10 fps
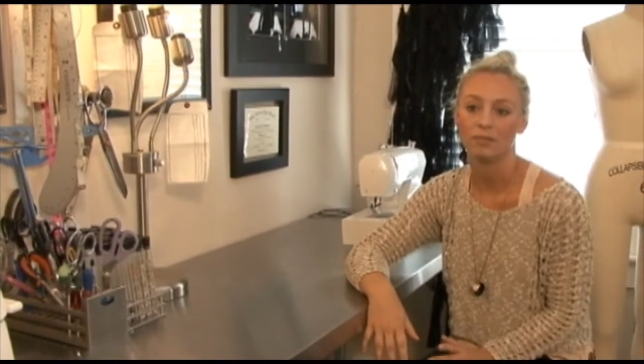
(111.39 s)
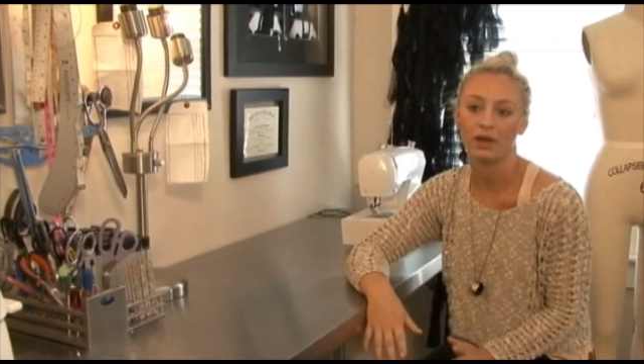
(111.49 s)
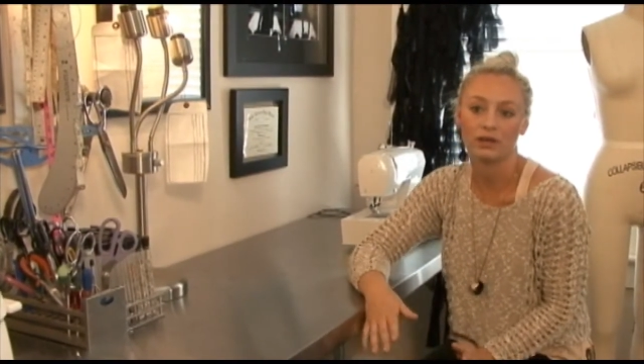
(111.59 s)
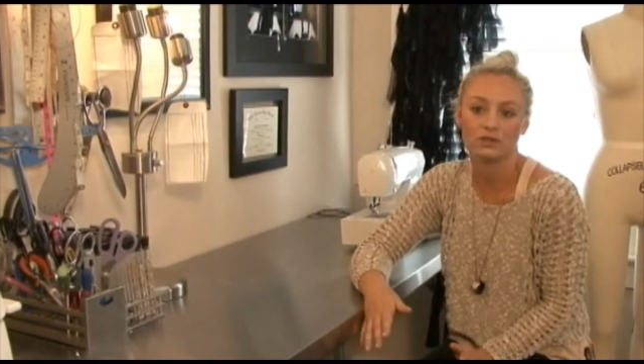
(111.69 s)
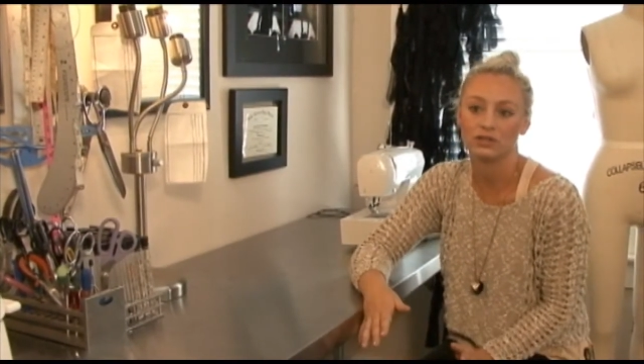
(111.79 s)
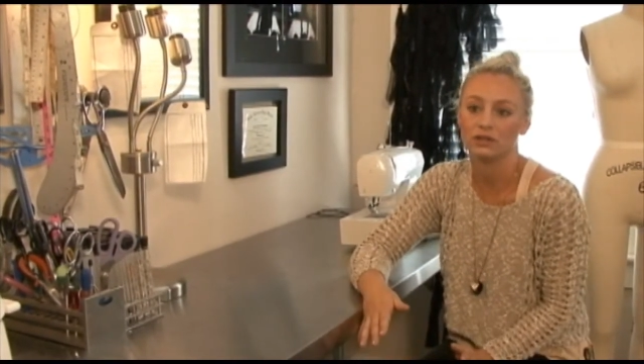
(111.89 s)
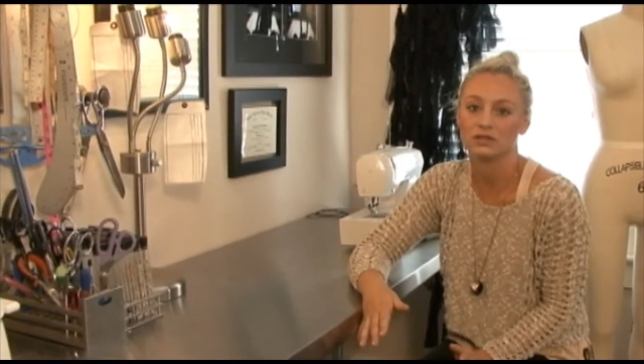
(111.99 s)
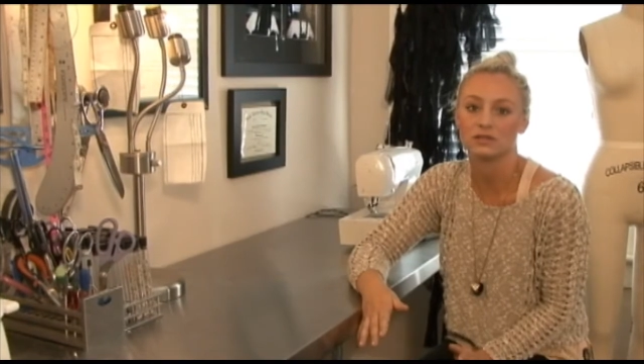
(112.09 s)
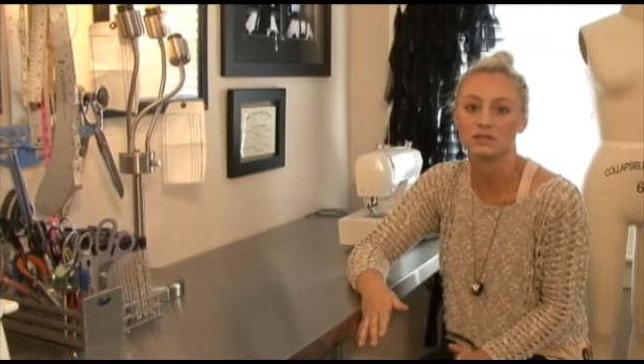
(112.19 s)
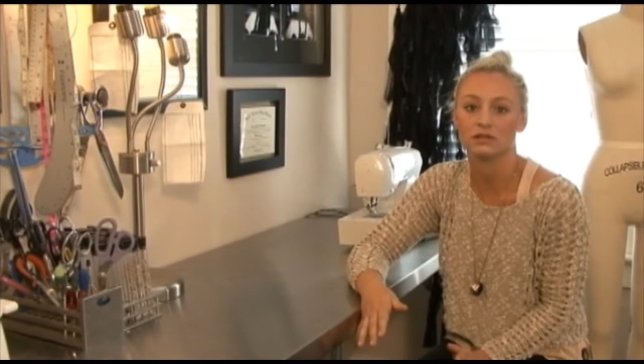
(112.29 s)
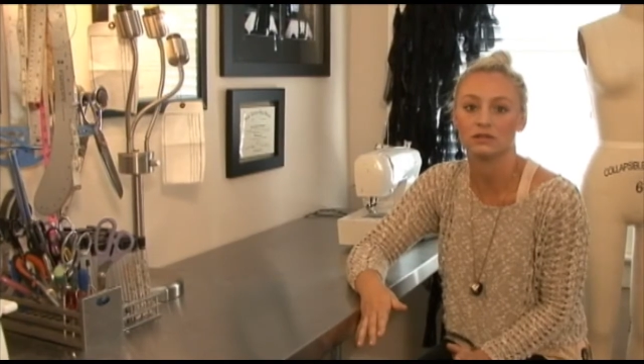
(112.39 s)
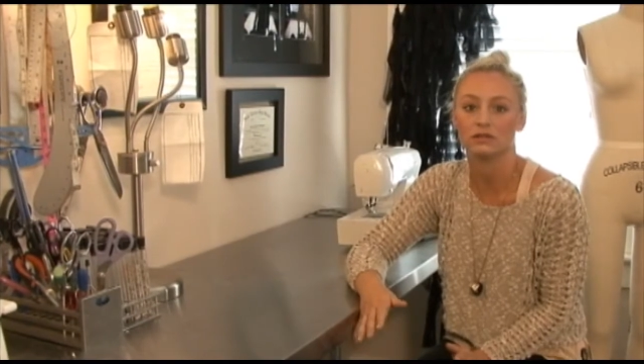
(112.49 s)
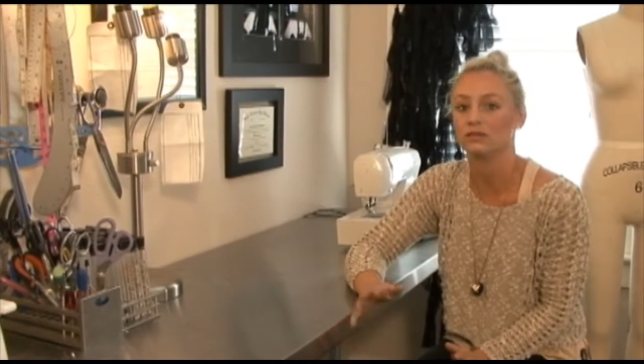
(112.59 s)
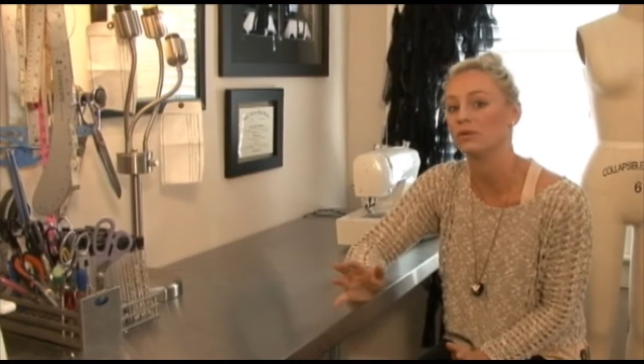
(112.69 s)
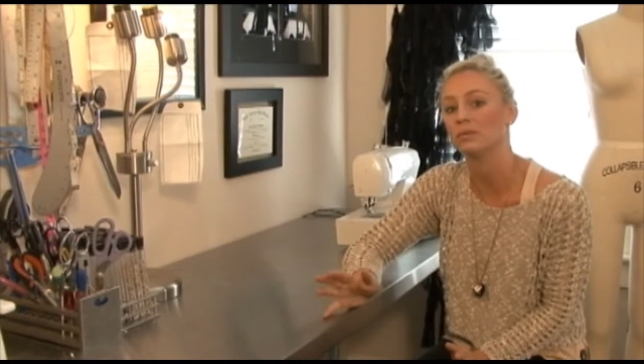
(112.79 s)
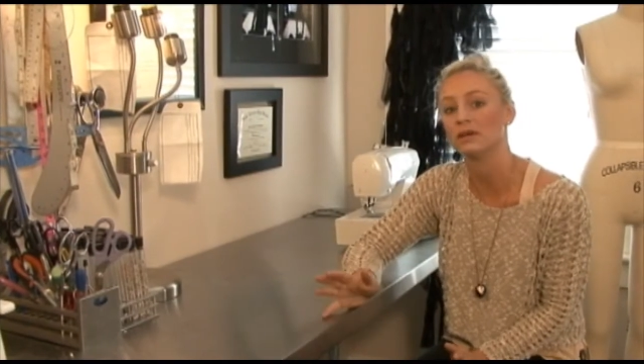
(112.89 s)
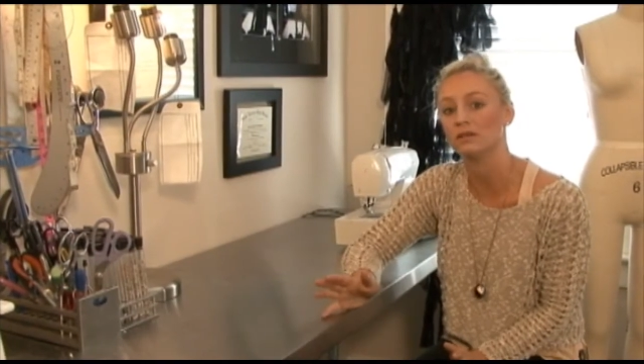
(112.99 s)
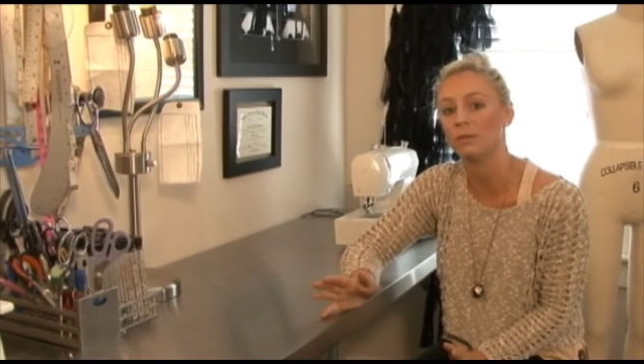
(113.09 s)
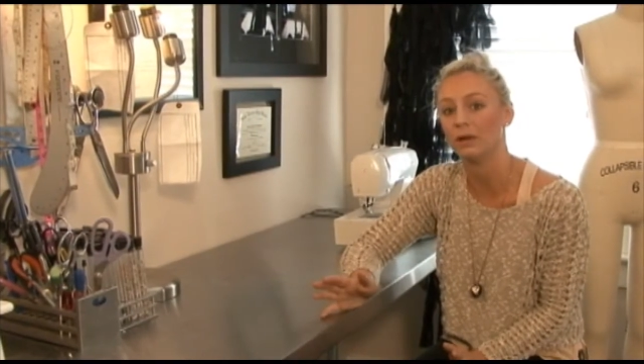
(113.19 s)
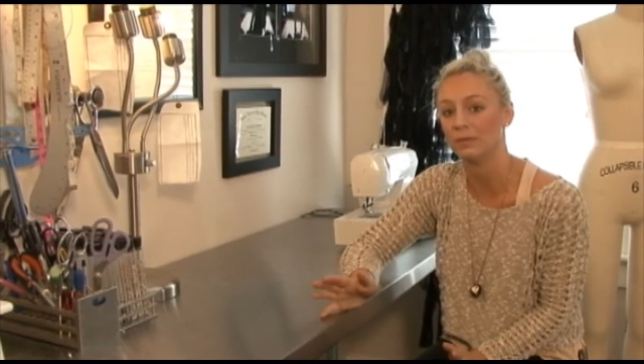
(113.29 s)
I usually just do it piece
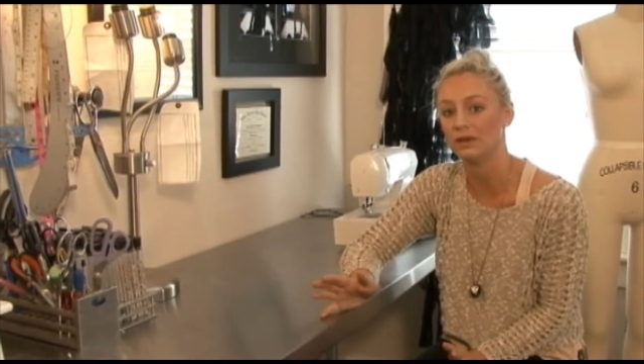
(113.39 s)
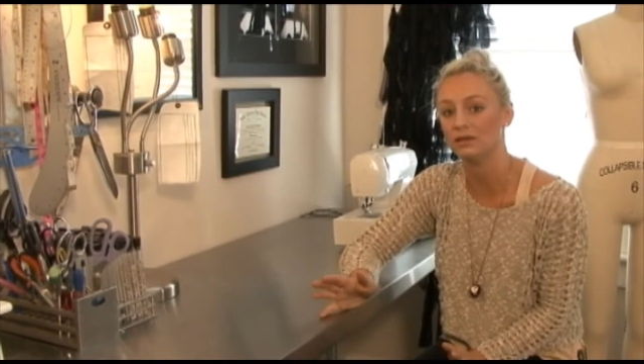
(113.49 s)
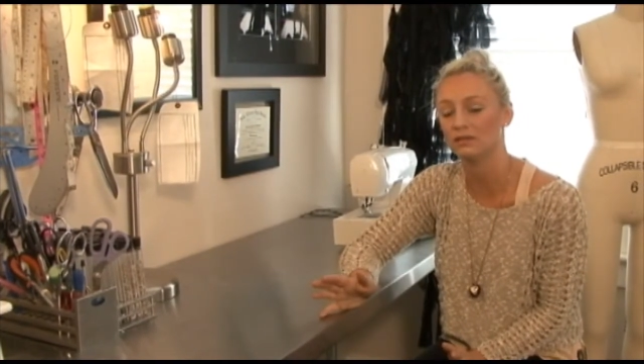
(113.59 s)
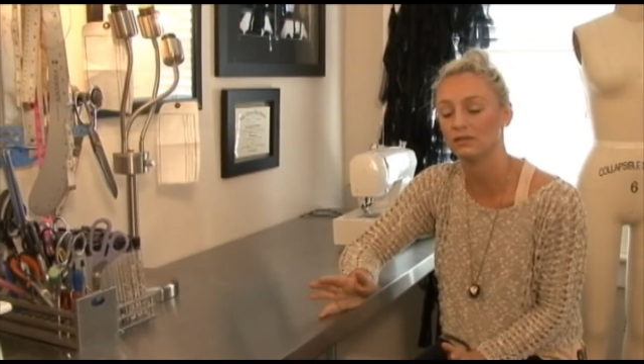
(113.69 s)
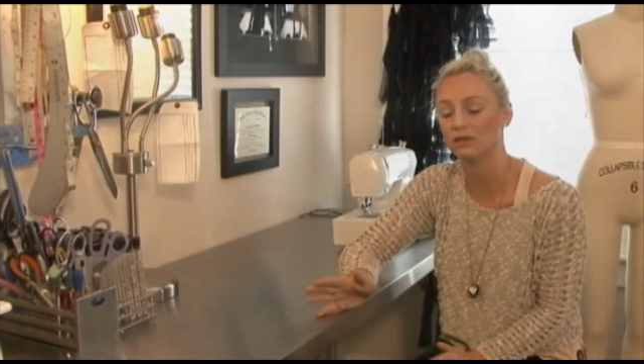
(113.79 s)
by piece.